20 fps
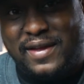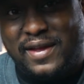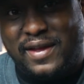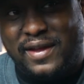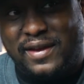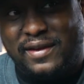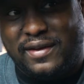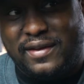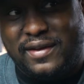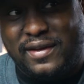
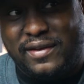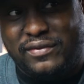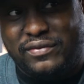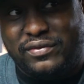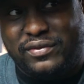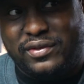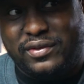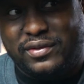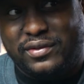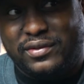And
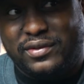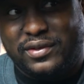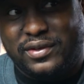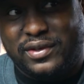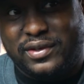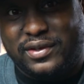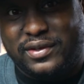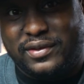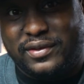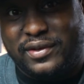if you
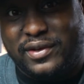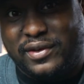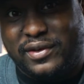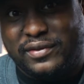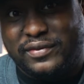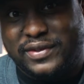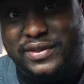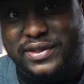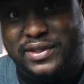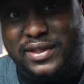look
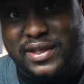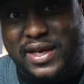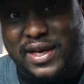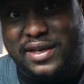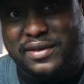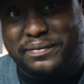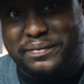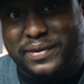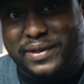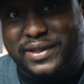nervous and
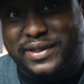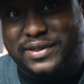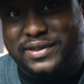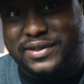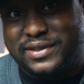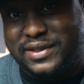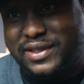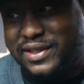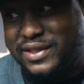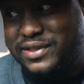out of
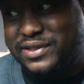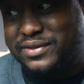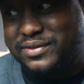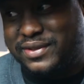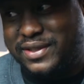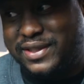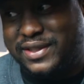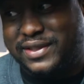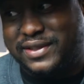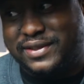place, guess
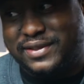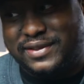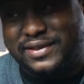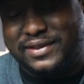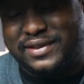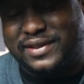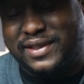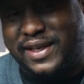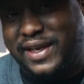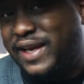what?
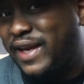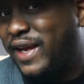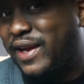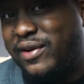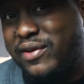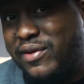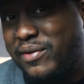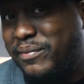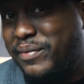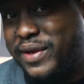They
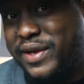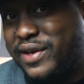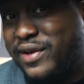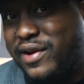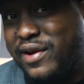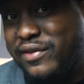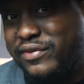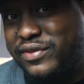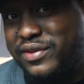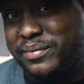ain't going to be
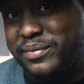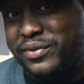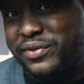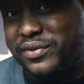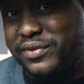comfortable